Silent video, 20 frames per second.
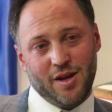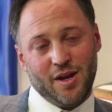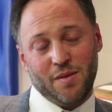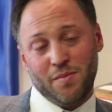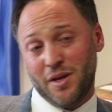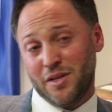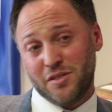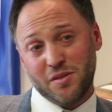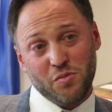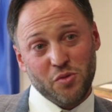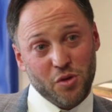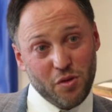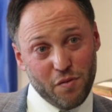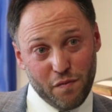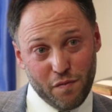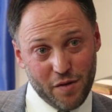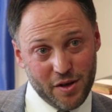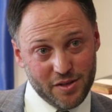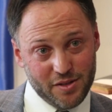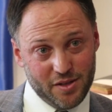and made some good
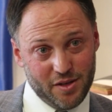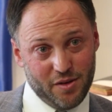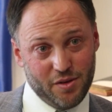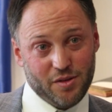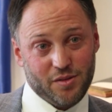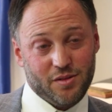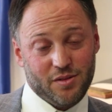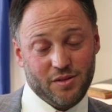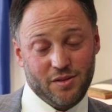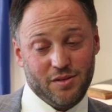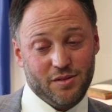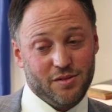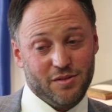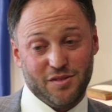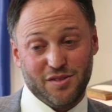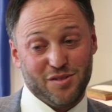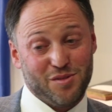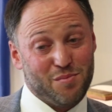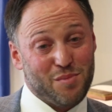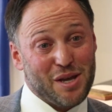friends there.
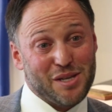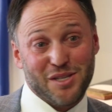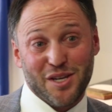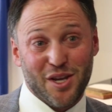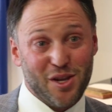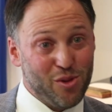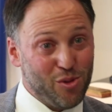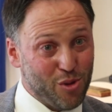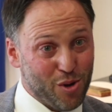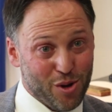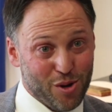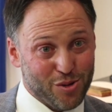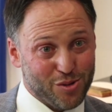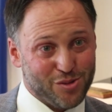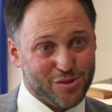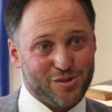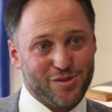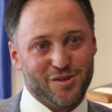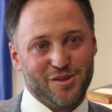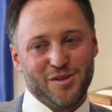Some Mexican
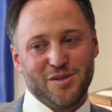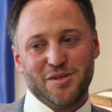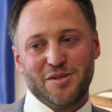lawyers.